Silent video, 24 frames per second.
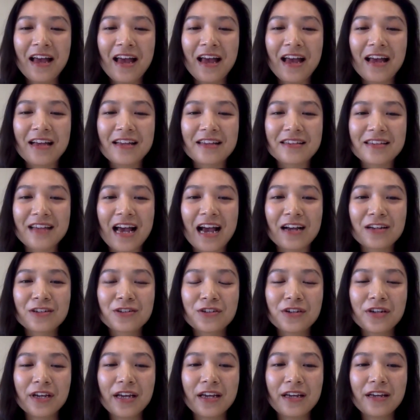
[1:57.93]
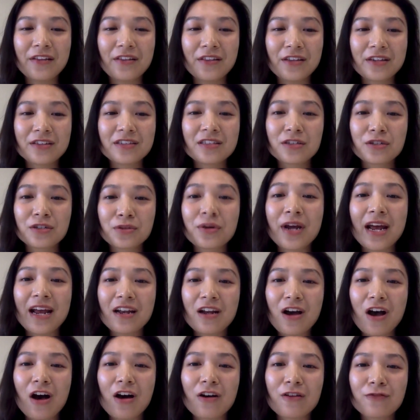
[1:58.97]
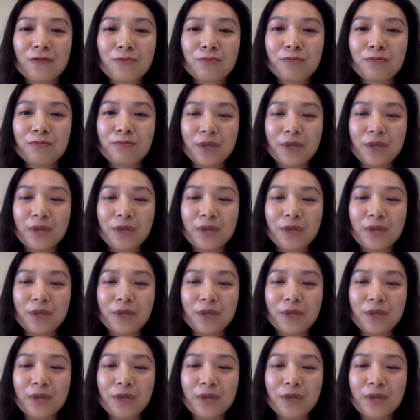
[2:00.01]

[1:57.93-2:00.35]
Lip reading: is actually there's a trend of